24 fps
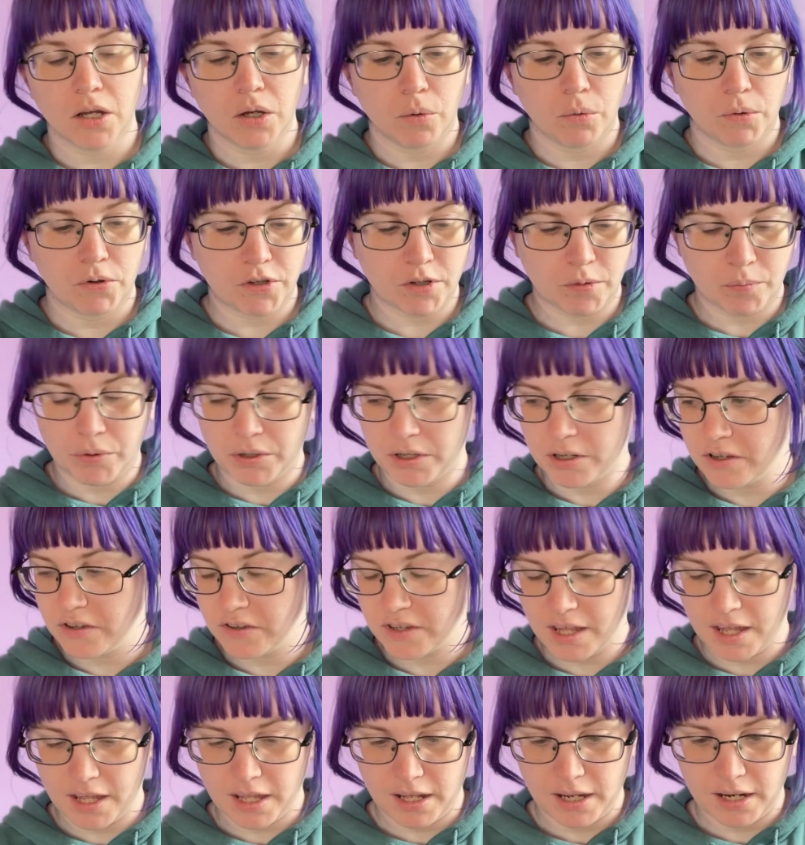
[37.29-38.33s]
which I'll put
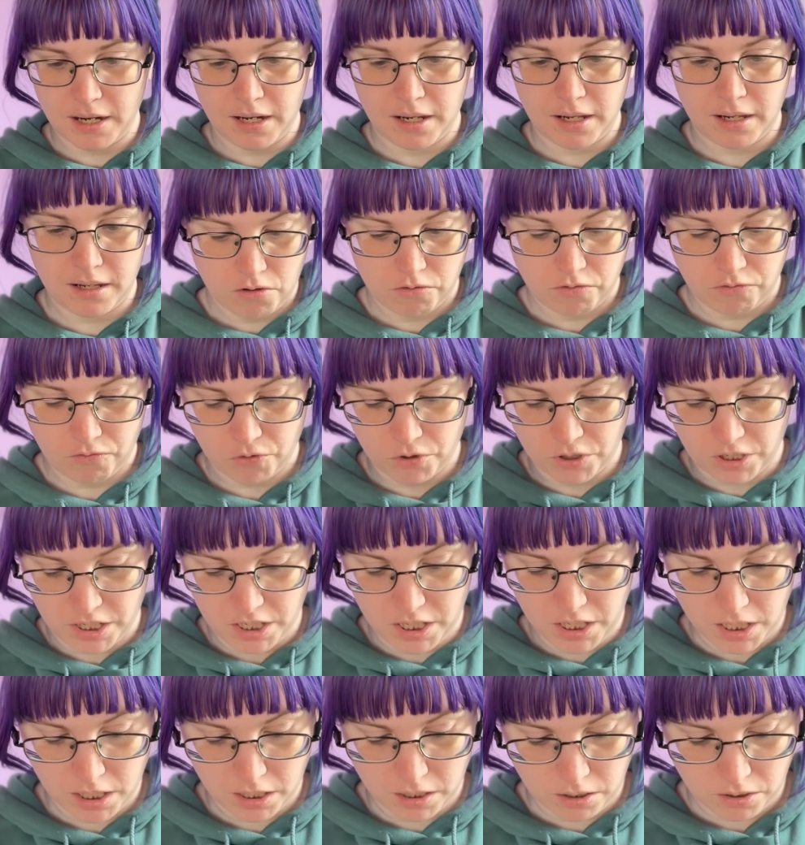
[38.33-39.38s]
aside for
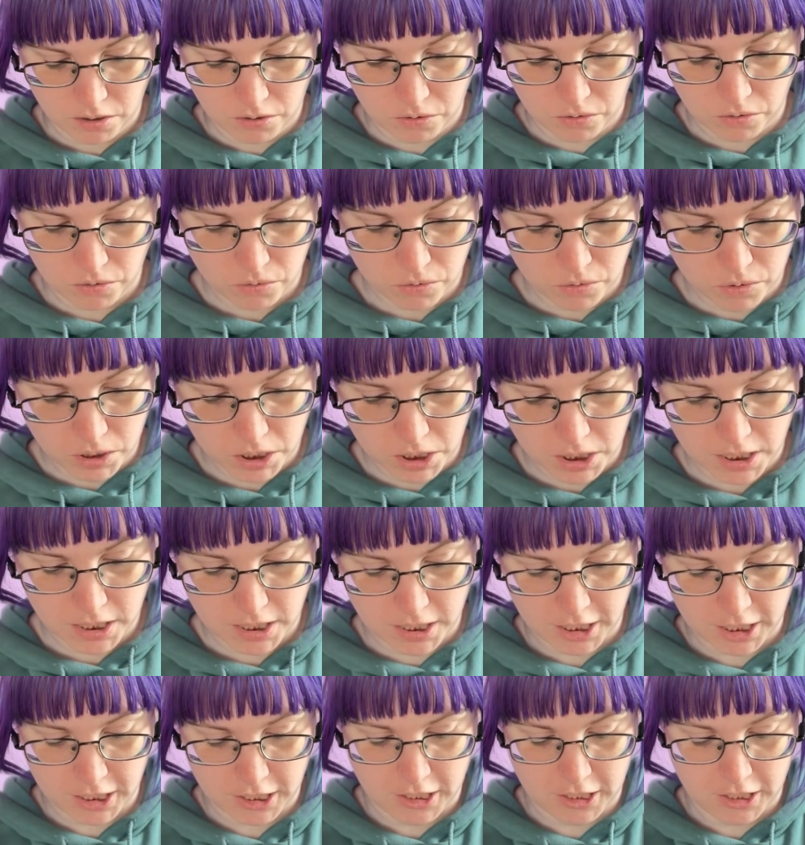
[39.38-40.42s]
now.
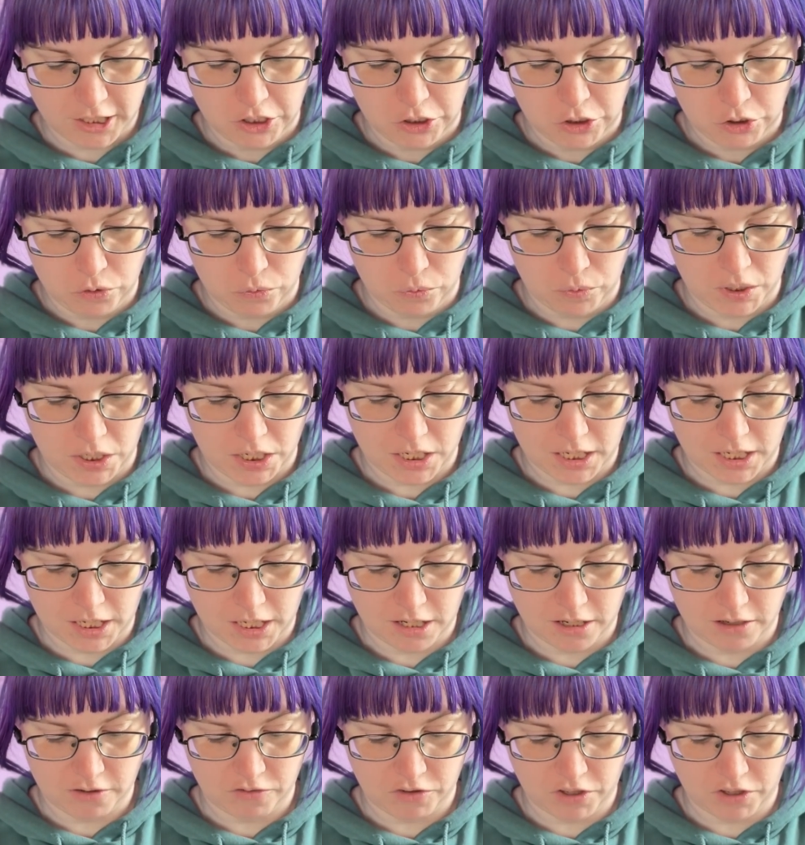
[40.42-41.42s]
We have